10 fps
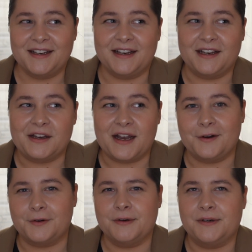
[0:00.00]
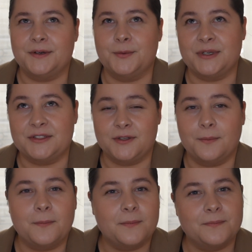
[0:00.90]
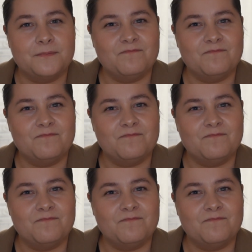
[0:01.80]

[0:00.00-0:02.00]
However, with some